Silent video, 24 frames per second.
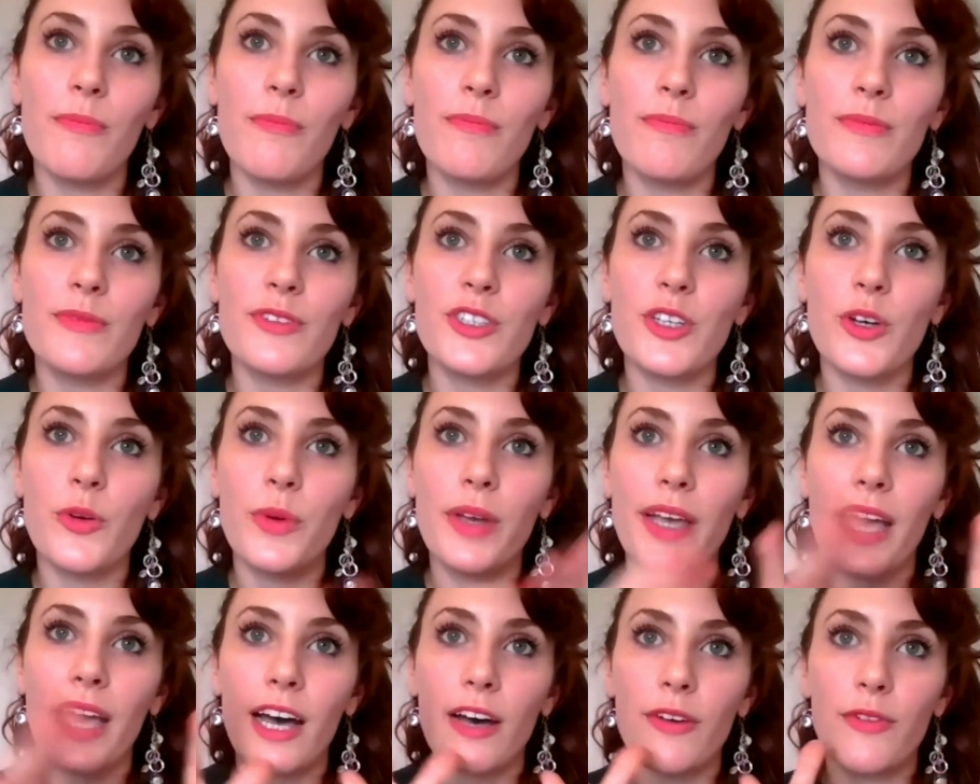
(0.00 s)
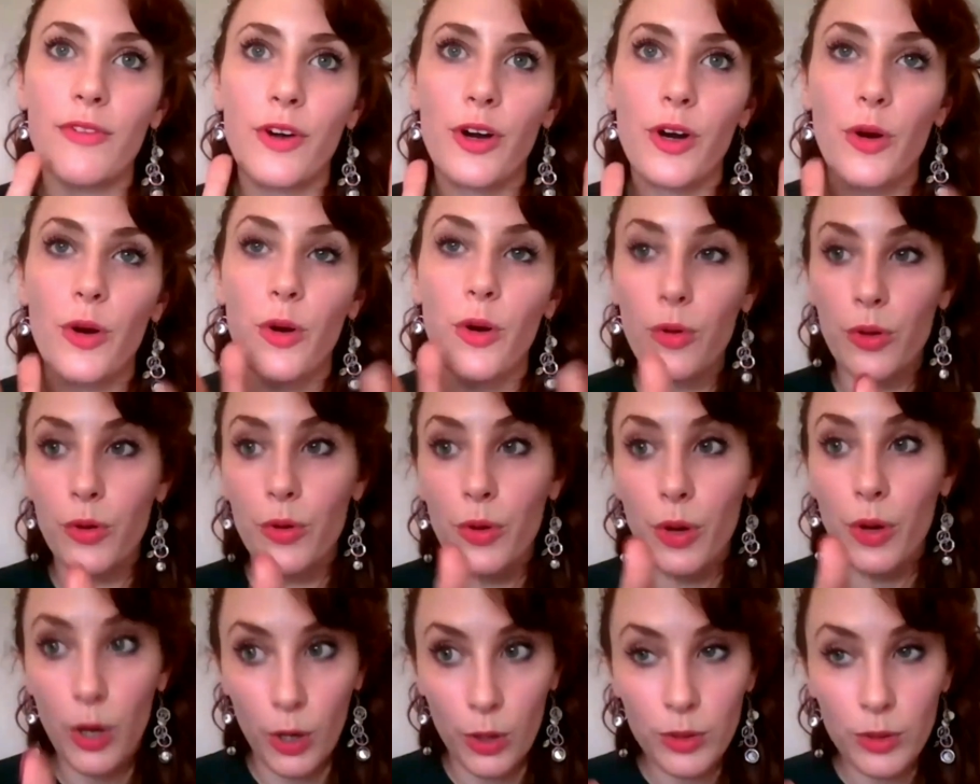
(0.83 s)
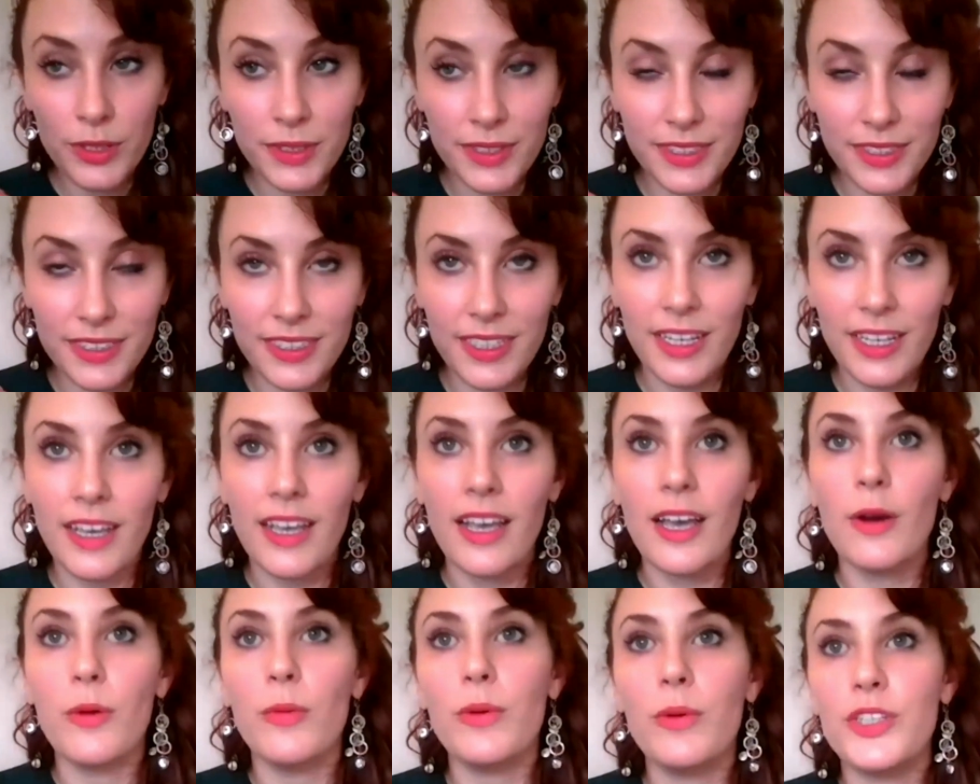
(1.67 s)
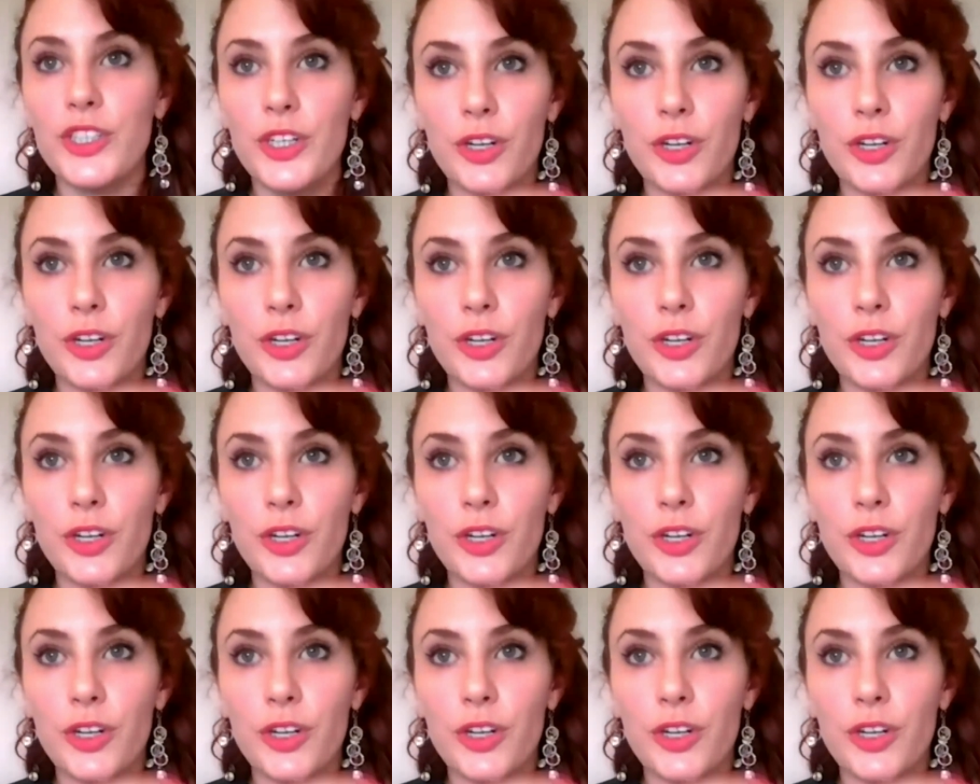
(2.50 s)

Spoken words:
So we have our Holo hosts, which